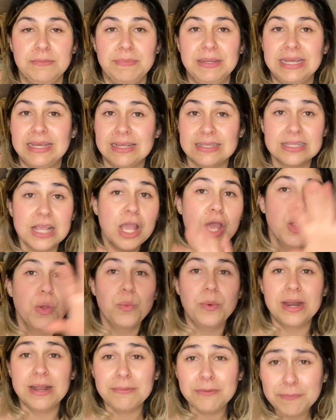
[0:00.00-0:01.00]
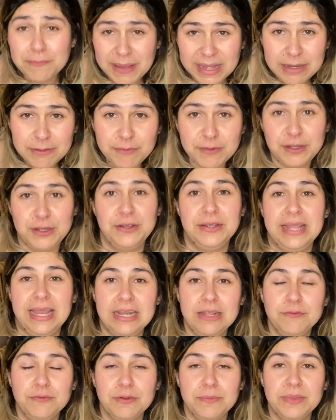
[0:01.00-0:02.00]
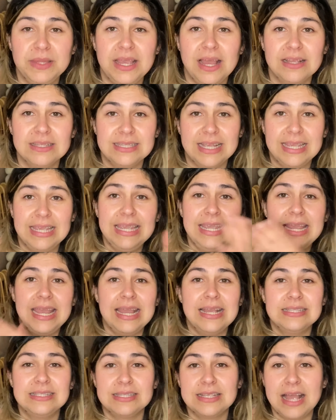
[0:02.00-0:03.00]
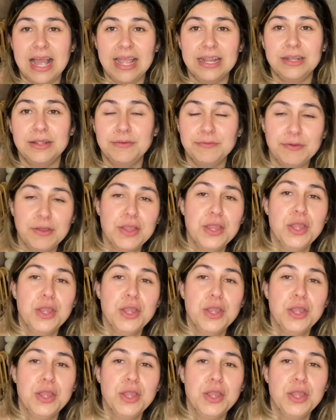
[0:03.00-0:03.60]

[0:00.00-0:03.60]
because whatever benefit you're getting from the acai, it's kind of